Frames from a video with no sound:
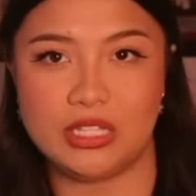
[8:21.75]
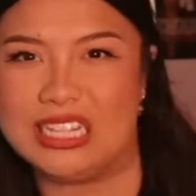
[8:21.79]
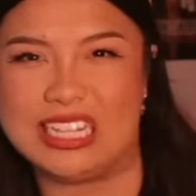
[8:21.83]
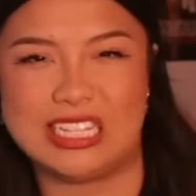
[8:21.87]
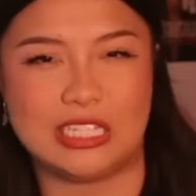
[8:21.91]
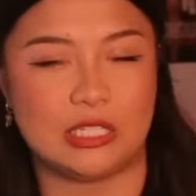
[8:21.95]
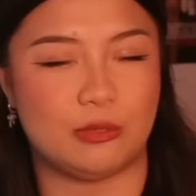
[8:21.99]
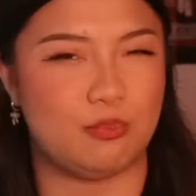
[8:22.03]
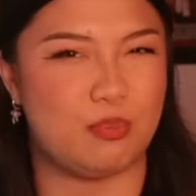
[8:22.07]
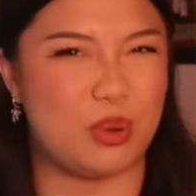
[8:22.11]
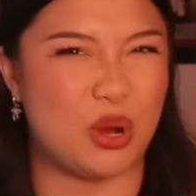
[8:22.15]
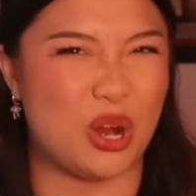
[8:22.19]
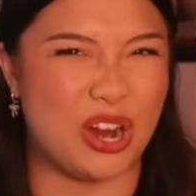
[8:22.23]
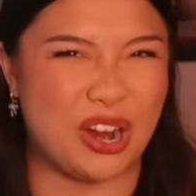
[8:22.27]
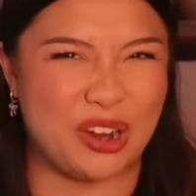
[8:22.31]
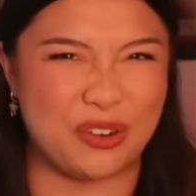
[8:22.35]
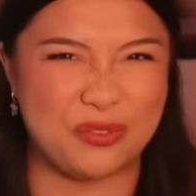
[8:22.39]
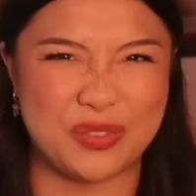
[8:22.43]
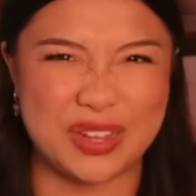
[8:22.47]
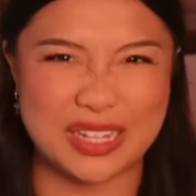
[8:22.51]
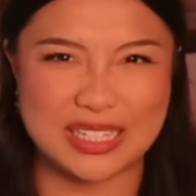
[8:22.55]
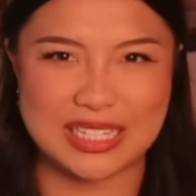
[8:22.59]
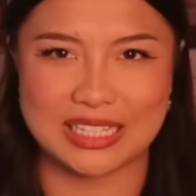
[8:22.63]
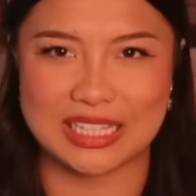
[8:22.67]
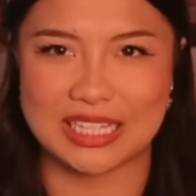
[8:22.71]
That's
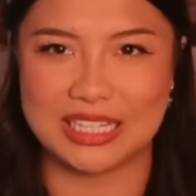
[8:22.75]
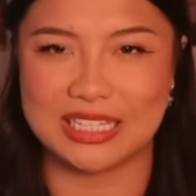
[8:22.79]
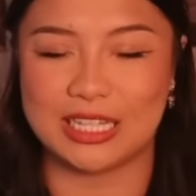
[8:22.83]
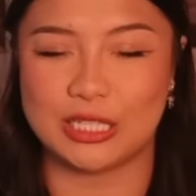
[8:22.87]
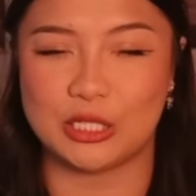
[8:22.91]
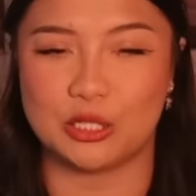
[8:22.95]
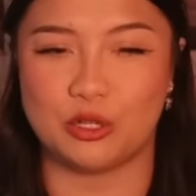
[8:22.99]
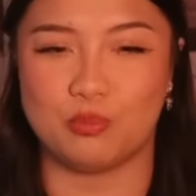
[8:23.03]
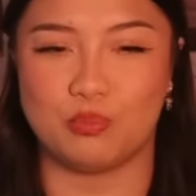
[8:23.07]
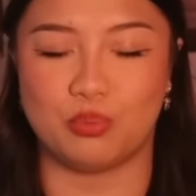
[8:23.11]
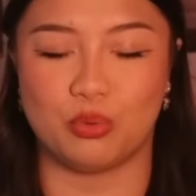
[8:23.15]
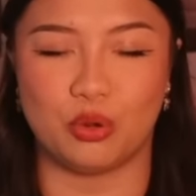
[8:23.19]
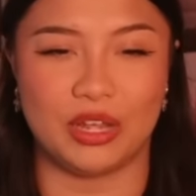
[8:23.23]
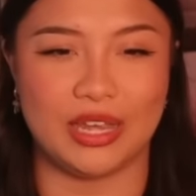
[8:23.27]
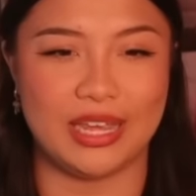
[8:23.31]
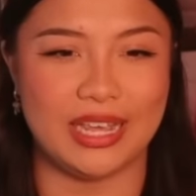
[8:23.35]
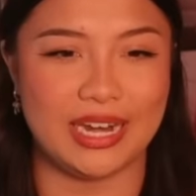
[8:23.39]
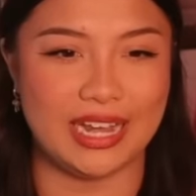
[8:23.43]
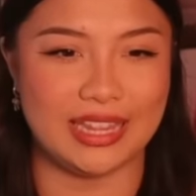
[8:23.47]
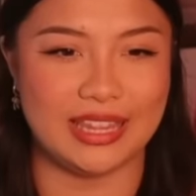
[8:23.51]
perfect. I think that's brilliant.